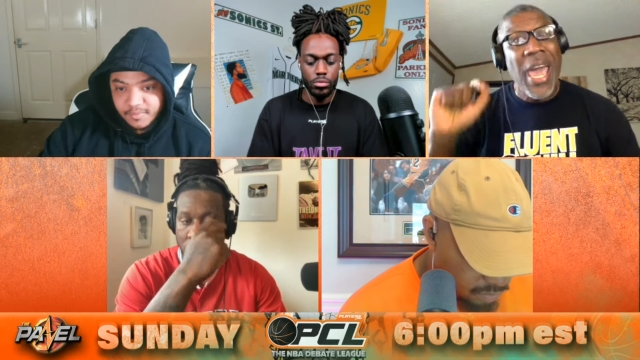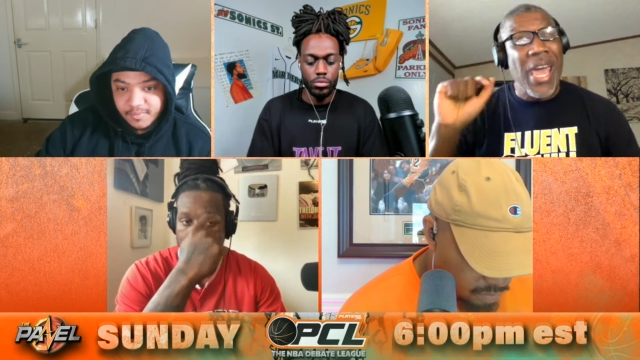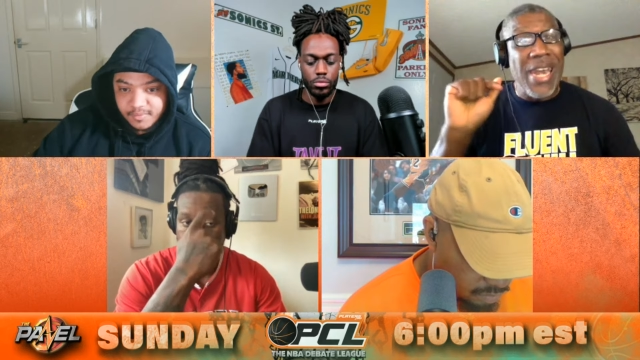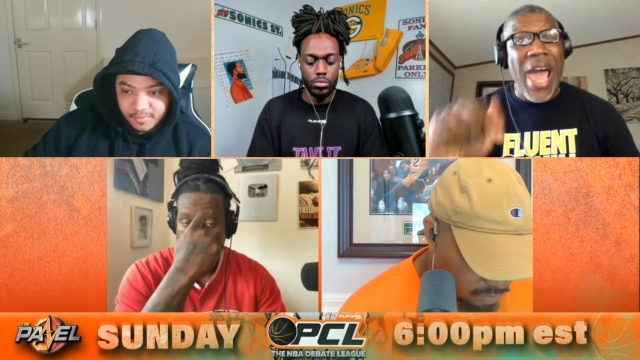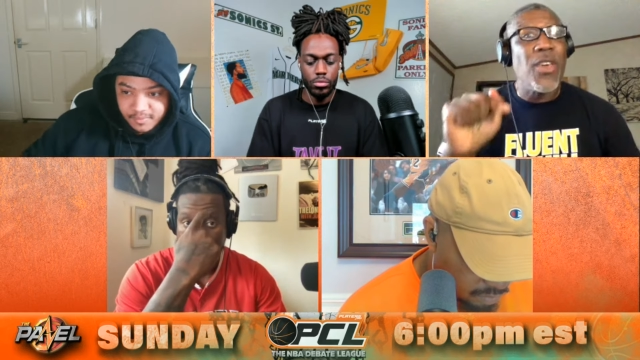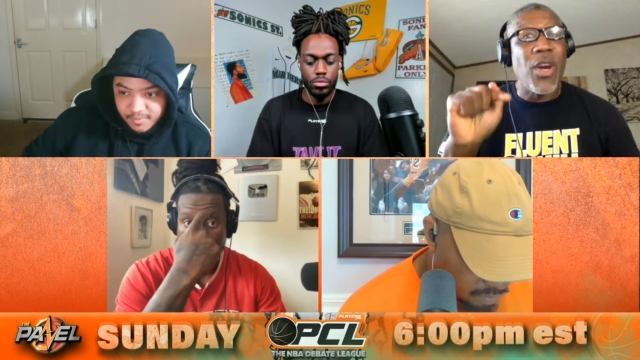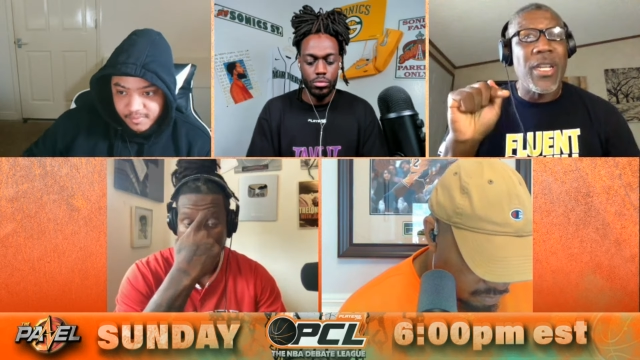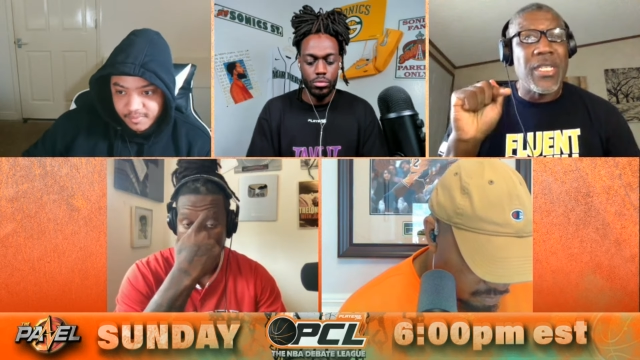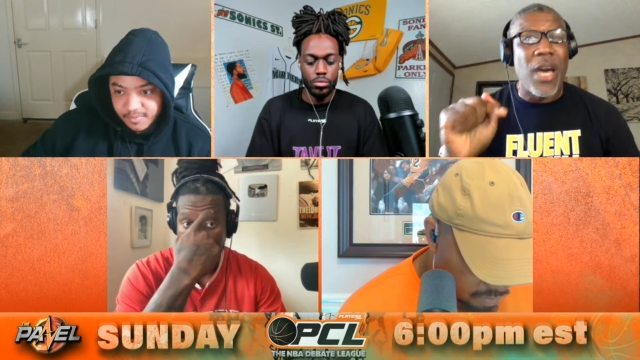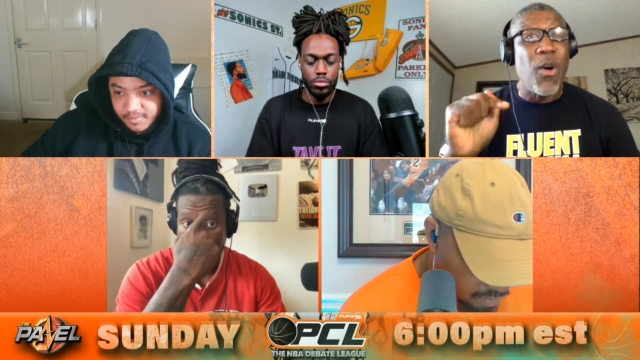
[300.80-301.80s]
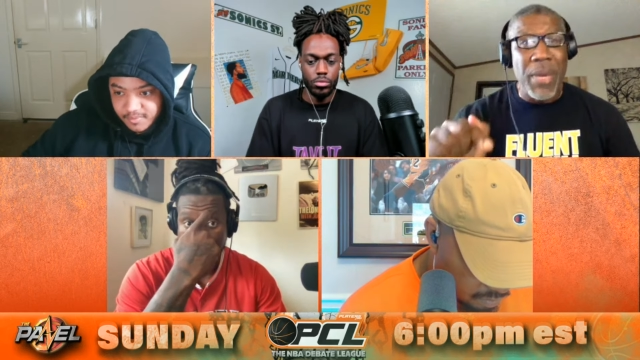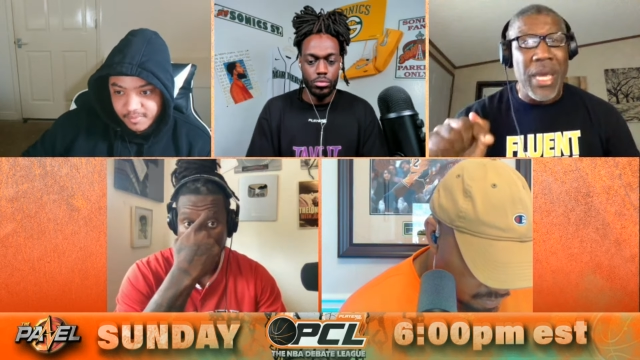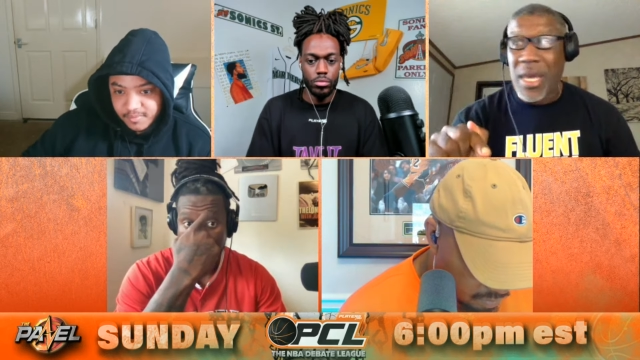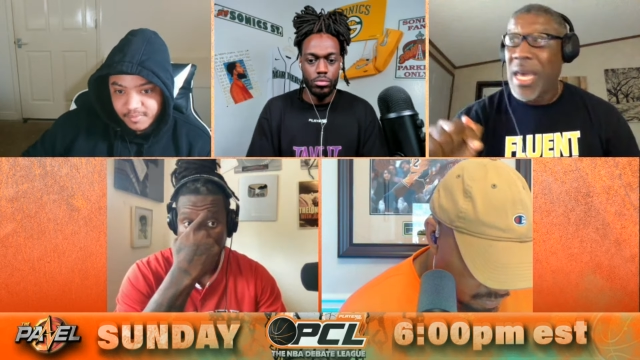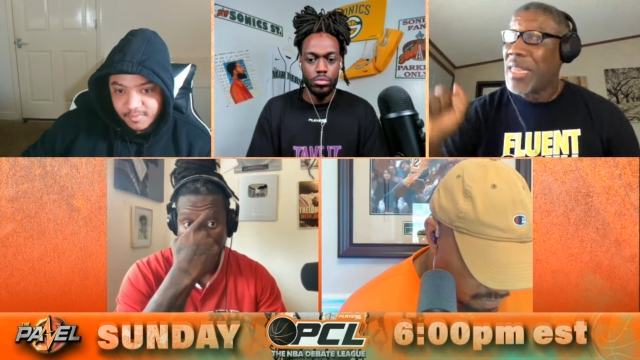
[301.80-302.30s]
Speaker 1: And now you're going to tell me
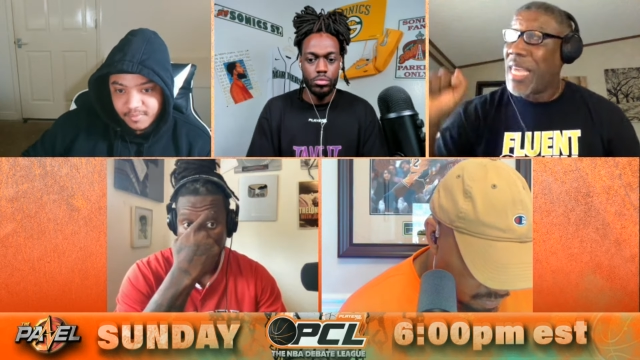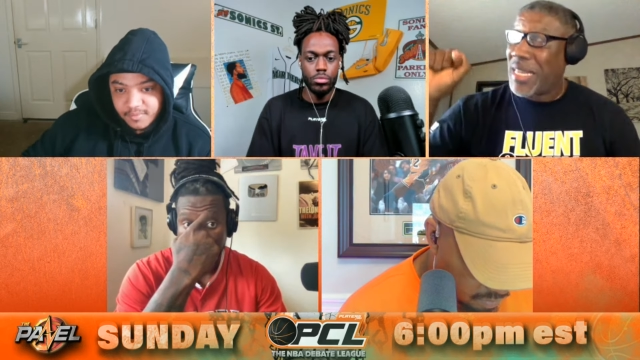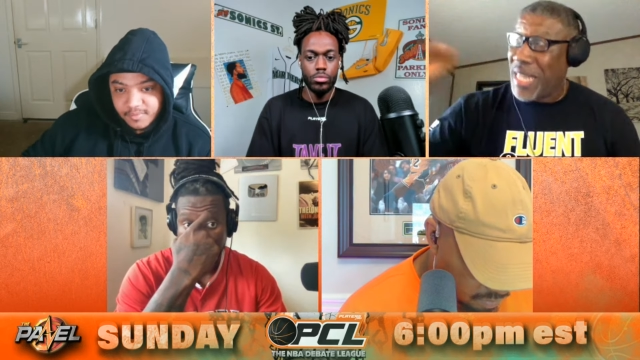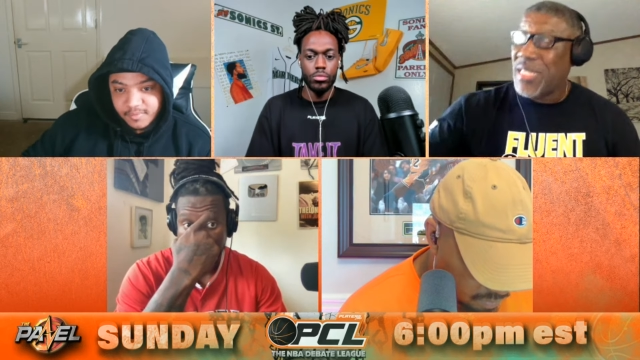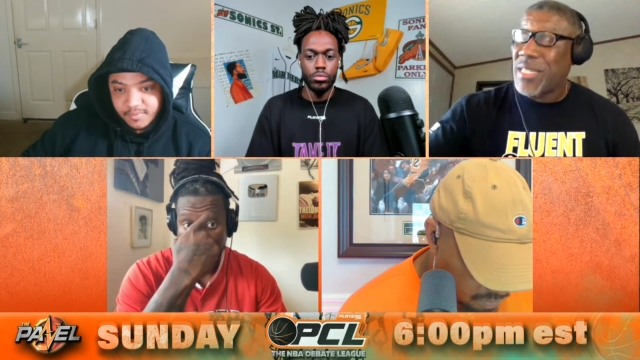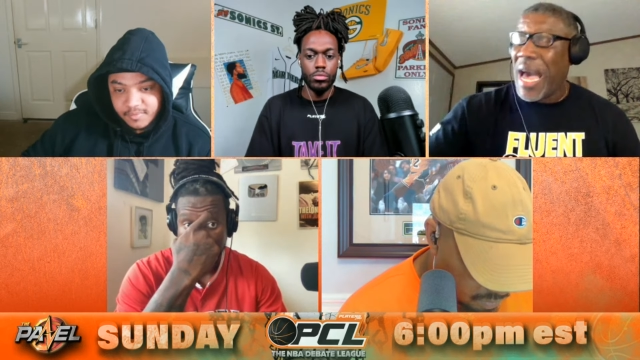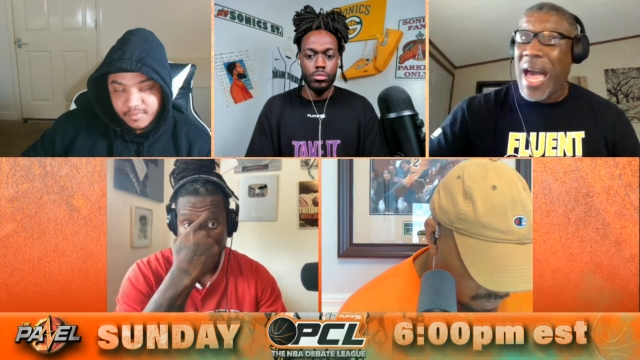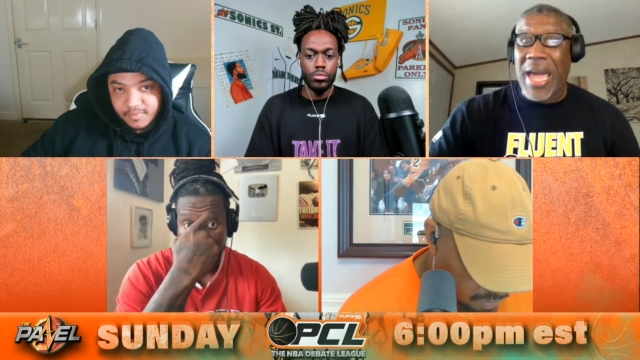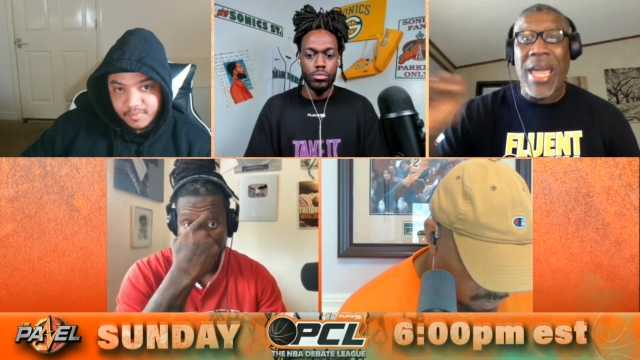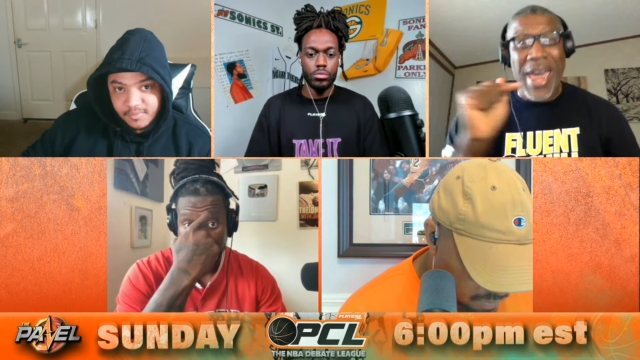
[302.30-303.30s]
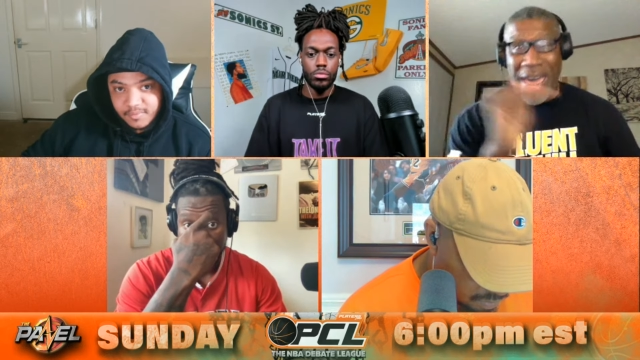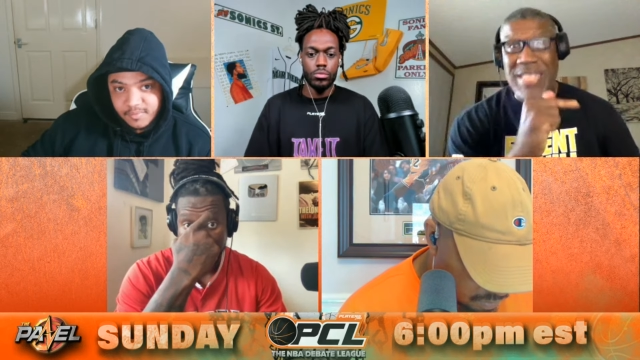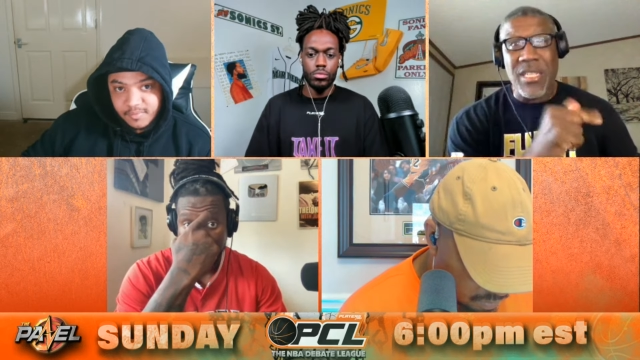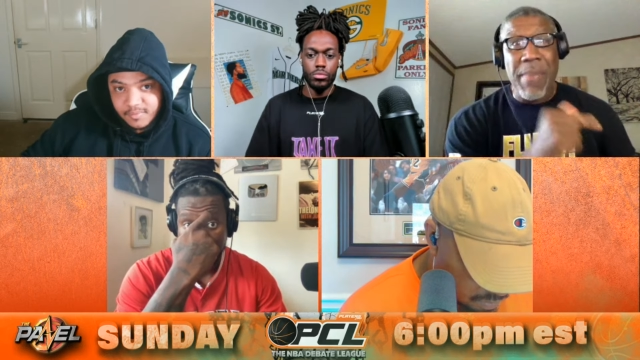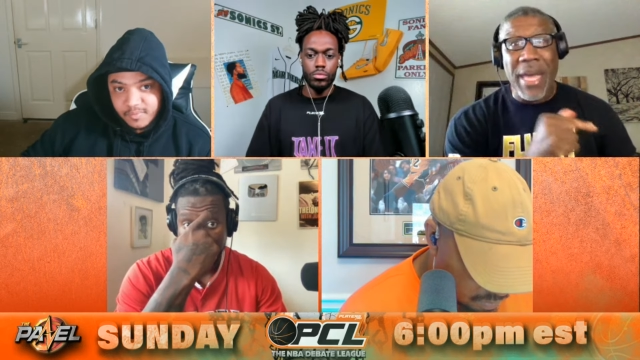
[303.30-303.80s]
that this guy has to
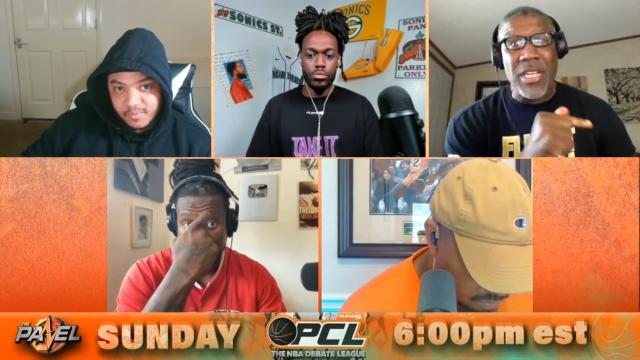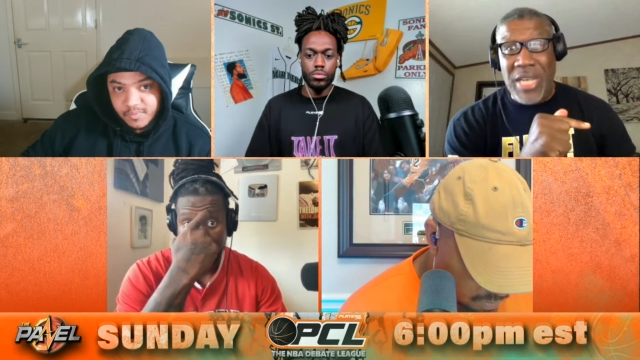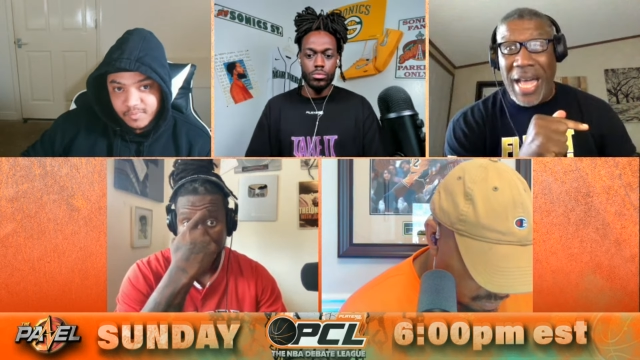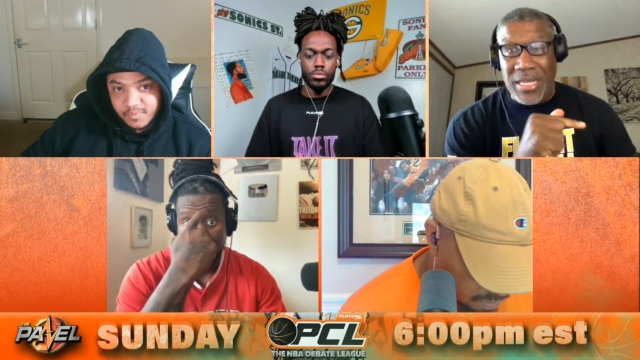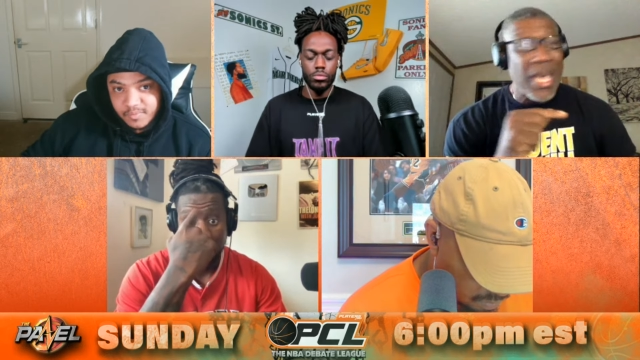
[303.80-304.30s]
make shots